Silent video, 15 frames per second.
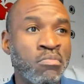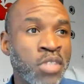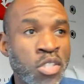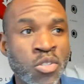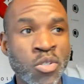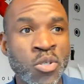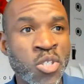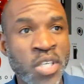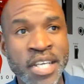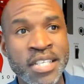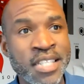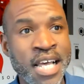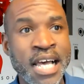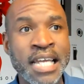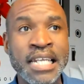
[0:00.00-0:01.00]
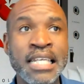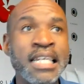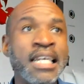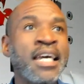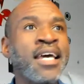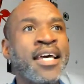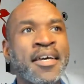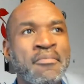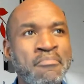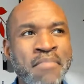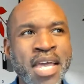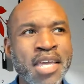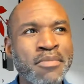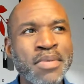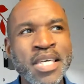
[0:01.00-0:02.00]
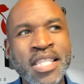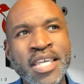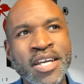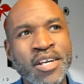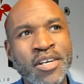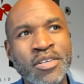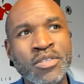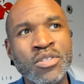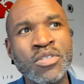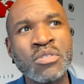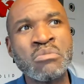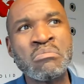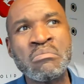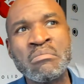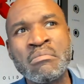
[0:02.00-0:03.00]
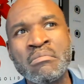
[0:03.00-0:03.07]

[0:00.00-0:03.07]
The social anxiety, maybe there's